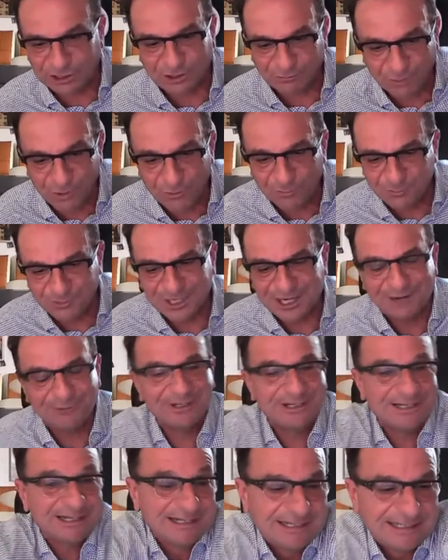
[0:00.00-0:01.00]
to their room. You
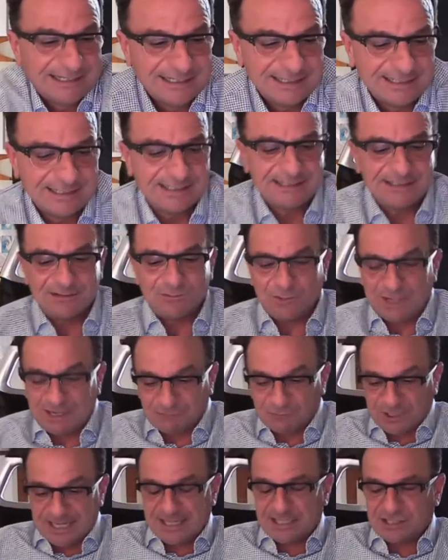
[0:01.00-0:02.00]
know,
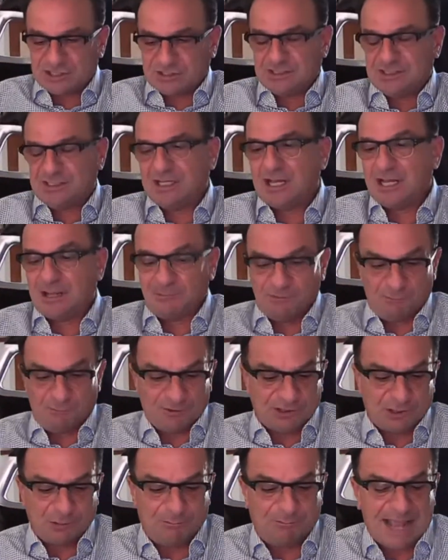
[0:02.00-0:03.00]
whatever it is. They
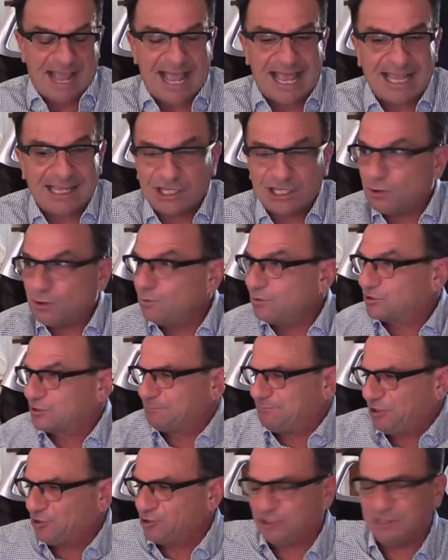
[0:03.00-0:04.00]
want their bag, you know, so
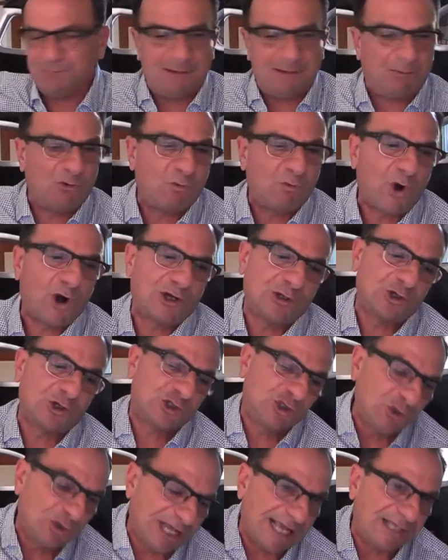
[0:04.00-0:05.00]
you see people walking their
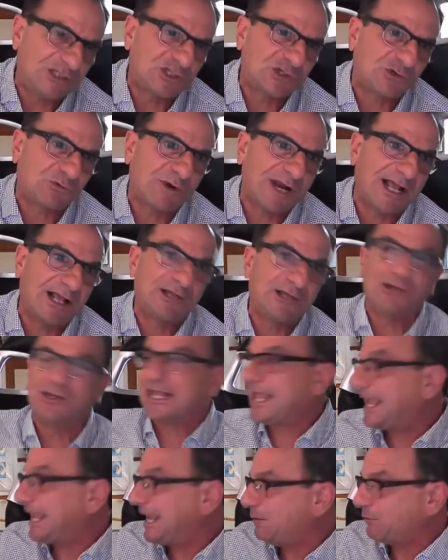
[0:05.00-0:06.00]
suitcases around. You're
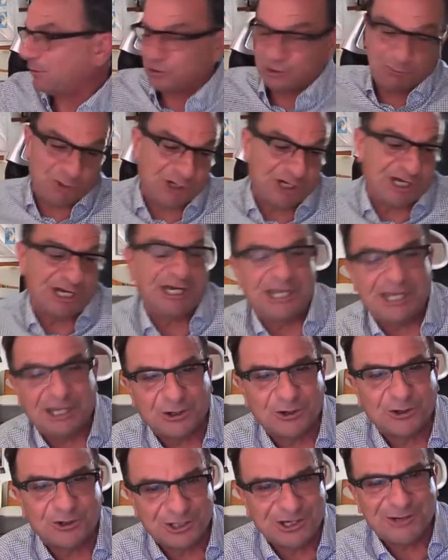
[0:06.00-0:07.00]
like, hey, why don't you put it in
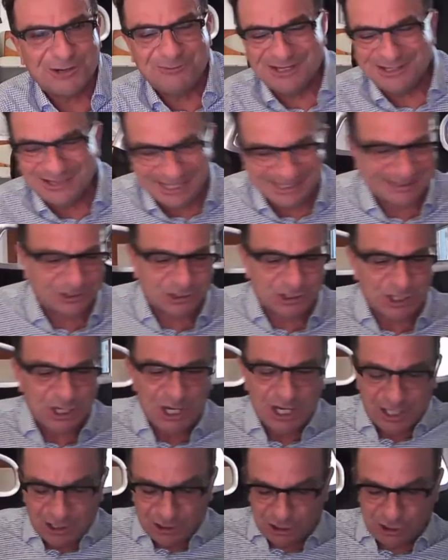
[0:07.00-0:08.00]
here? You know what I mean? Like, there's
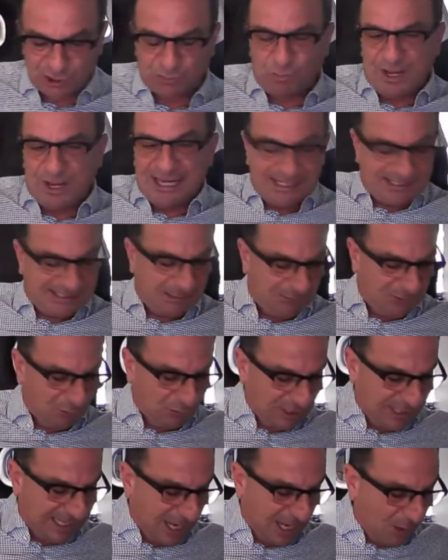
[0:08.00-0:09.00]
just ways to be
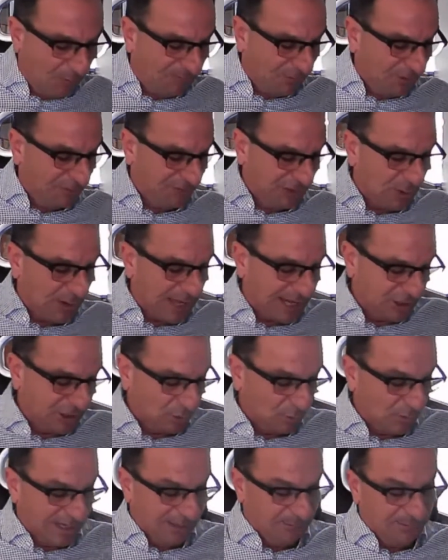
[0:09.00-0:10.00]
really helpful if you go out of
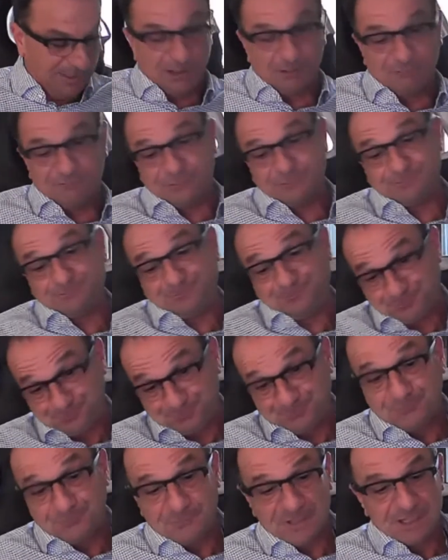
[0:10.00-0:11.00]
your way to.
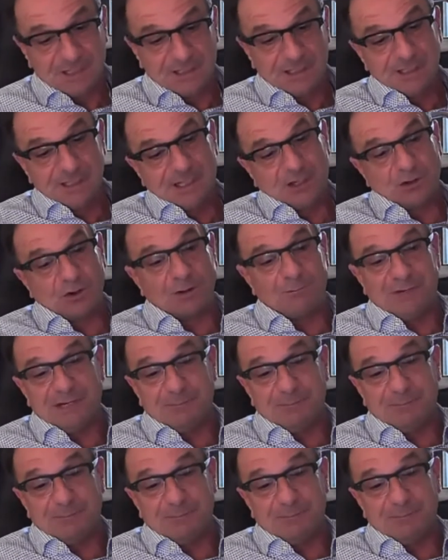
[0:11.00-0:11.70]
And our